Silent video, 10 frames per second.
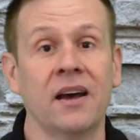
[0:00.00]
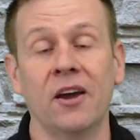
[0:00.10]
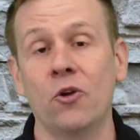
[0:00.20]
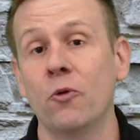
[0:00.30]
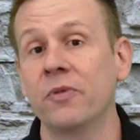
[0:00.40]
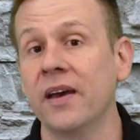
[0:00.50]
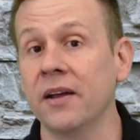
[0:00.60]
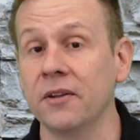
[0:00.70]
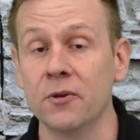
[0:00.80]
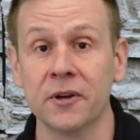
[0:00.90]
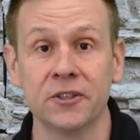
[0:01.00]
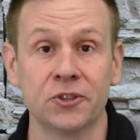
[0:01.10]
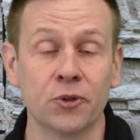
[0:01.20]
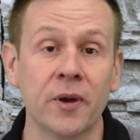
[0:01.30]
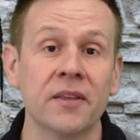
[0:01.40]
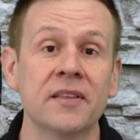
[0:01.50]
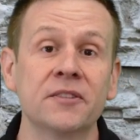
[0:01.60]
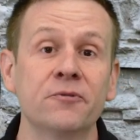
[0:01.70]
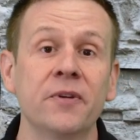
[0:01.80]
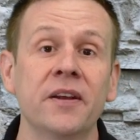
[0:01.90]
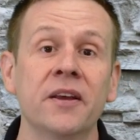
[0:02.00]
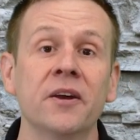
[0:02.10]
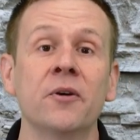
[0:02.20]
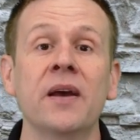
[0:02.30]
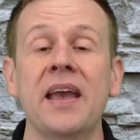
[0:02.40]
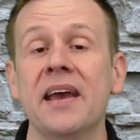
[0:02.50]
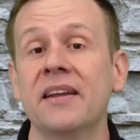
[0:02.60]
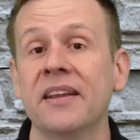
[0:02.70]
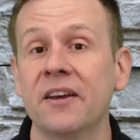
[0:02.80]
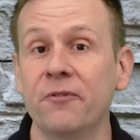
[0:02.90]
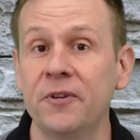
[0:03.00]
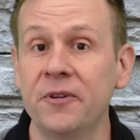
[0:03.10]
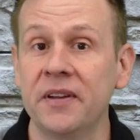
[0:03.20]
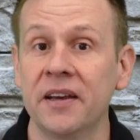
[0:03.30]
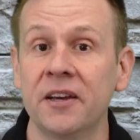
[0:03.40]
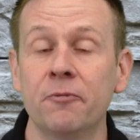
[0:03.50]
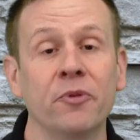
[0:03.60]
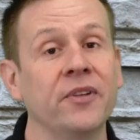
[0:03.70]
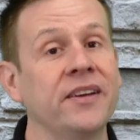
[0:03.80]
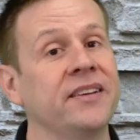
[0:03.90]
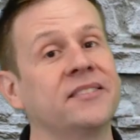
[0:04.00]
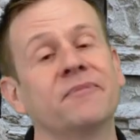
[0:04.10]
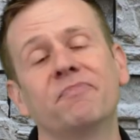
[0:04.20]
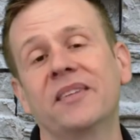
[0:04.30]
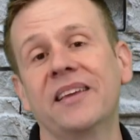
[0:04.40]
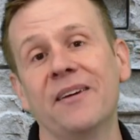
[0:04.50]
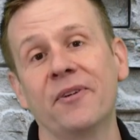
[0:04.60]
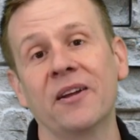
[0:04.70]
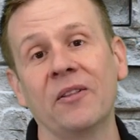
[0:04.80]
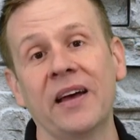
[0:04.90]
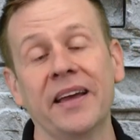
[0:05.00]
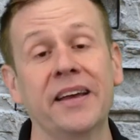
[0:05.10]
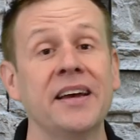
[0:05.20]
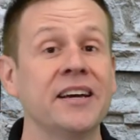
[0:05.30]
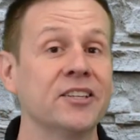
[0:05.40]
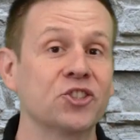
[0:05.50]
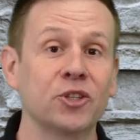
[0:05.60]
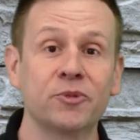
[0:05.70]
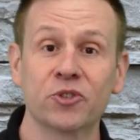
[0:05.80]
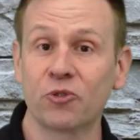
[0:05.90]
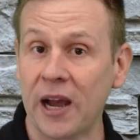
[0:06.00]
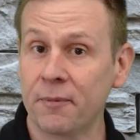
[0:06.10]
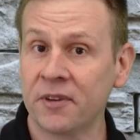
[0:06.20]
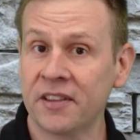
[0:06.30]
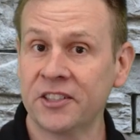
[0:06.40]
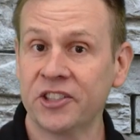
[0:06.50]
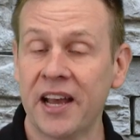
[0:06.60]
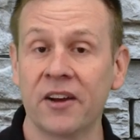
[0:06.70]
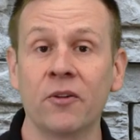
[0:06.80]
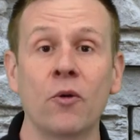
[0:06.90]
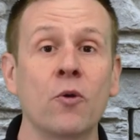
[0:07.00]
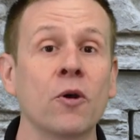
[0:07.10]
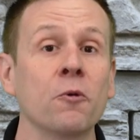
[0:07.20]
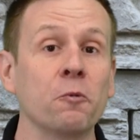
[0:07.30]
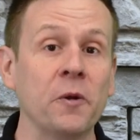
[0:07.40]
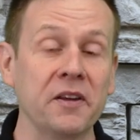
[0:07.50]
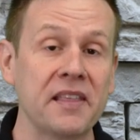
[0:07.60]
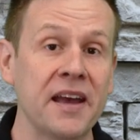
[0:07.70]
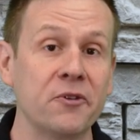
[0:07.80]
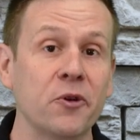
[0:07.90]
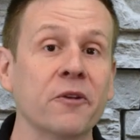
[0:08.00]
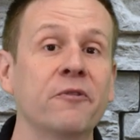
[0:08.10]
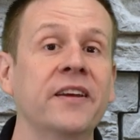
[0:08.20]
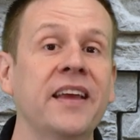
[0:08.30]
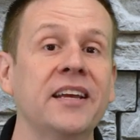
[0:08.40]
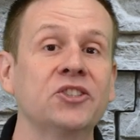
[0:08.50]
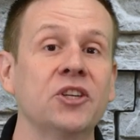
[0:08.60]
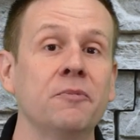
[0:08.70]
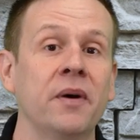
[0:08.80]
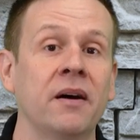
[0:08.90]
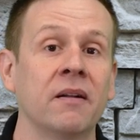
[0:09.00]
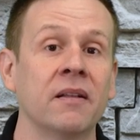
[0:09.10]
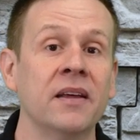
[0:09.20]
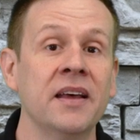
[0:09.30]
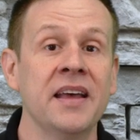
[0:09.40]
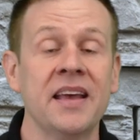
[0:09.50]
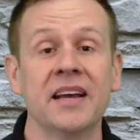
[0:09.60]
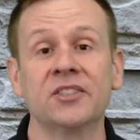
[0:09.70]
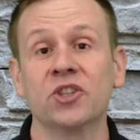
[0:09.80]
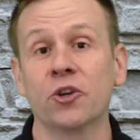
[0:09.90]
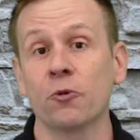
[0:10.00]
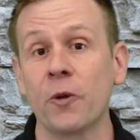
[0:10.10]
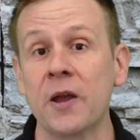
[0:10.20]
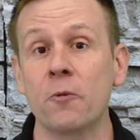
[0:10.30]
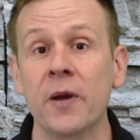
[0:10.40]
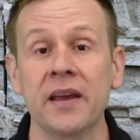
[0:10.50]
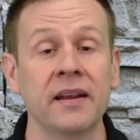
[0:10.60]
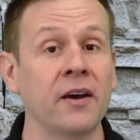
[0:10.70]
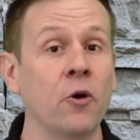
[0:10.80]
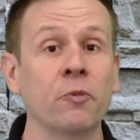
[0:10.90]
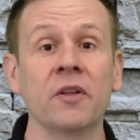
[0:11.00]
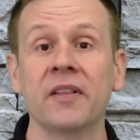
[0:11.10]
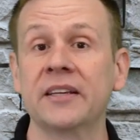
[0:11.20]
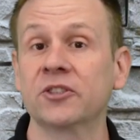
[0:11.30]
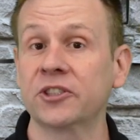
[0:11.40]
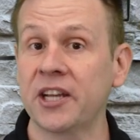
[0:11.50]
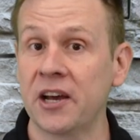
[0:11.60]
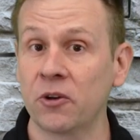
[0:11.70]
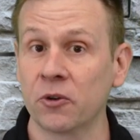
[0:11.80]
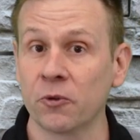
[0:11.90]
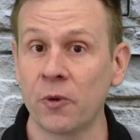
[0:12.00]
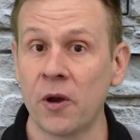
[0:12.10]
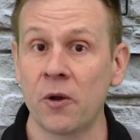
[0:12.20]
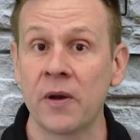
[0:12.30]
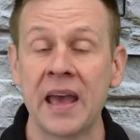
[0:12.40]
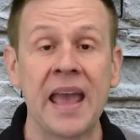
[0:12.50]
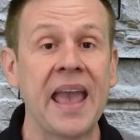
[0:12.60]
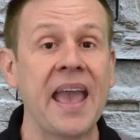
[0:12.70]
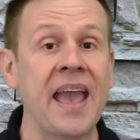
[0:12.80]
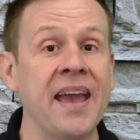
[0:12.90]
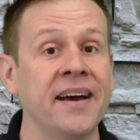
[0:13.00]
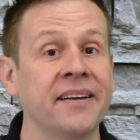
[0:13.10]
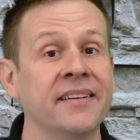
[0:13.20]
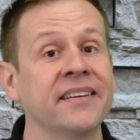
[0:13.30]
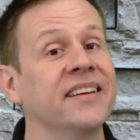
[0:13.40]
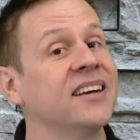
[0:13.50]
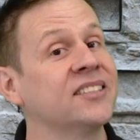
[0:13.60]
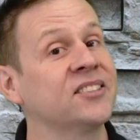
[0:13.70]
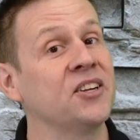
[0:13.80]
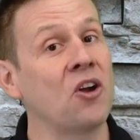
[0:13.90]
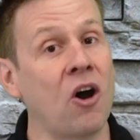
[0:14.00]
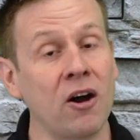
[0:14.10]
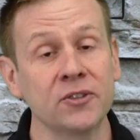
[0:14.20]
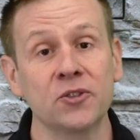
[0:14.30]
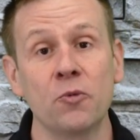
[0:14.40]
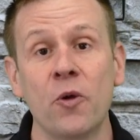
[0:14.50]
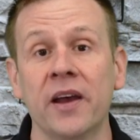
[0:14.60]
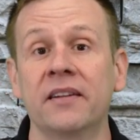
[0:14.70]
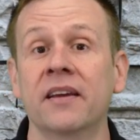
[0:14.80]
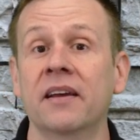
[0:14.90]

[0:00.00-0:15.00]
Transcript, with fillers: I hope that you enjoyed this video, and if you did, please give it a like, subscribe to the channel, or ring that notification bell. It's a great way to help the Laser Channel grow and it's an awesome way to